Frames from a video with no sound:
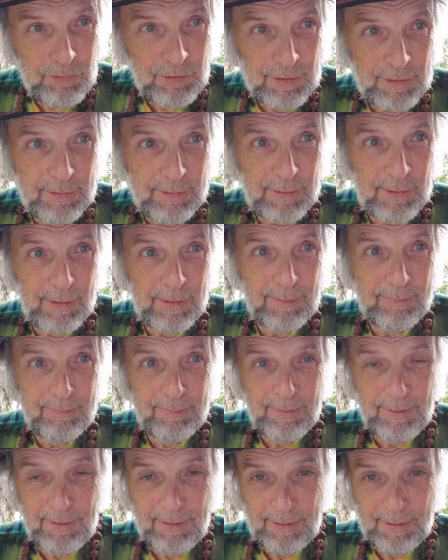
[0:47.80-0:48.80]

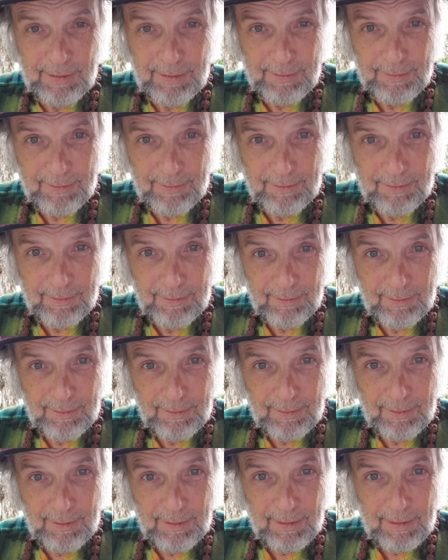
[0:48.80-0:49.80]
Elam and
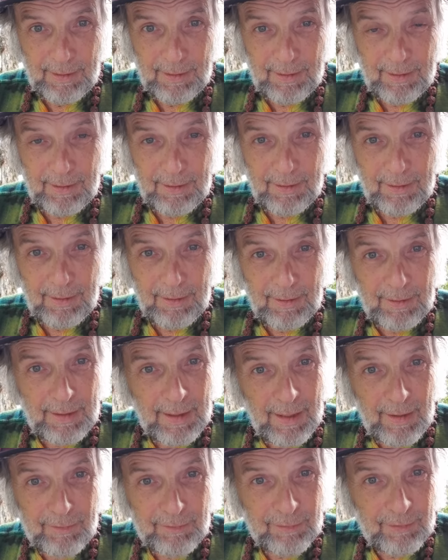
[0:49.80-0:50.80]

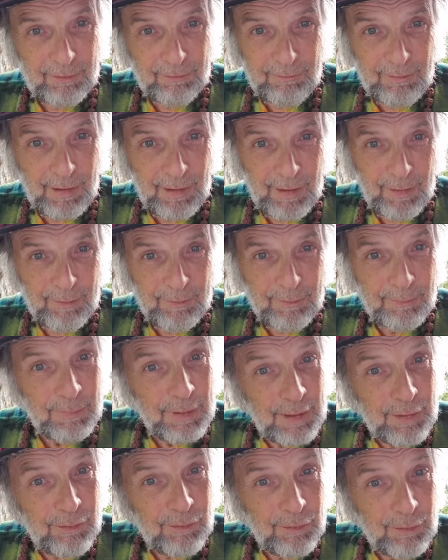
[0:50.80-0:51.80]
ask around,
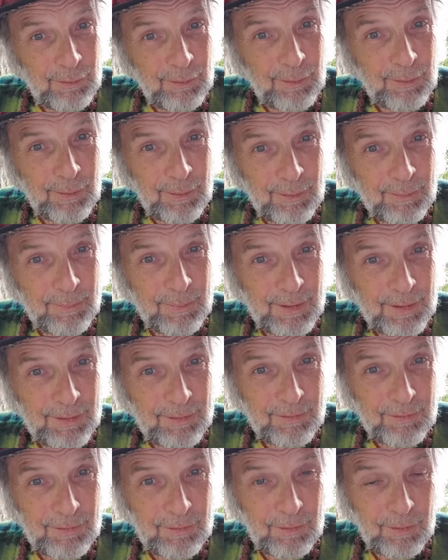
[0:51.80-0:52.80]
Peace
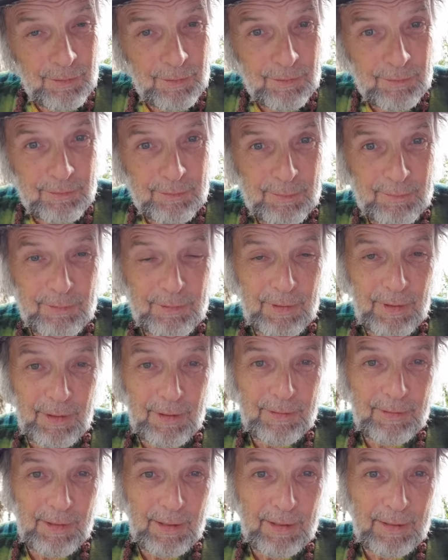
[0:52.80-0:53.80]
Corps, some
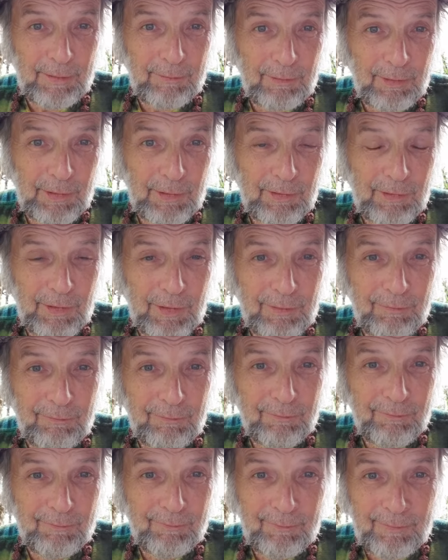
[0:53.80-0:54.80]
sign language, and
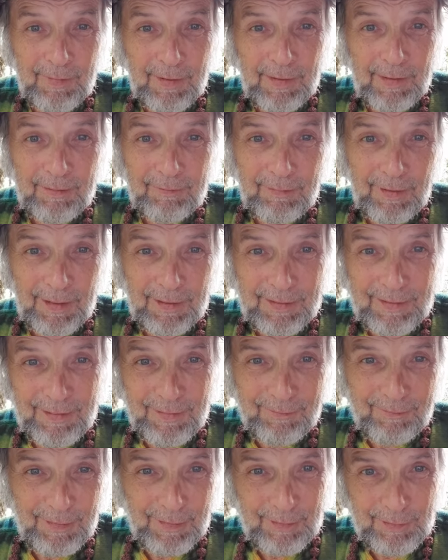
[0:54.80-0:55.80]
finally
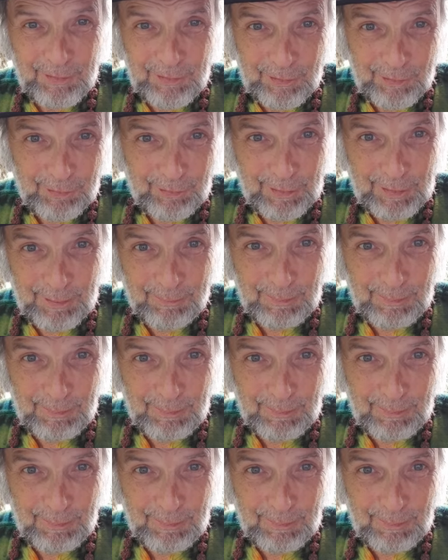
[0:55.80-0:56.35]
the villagers lead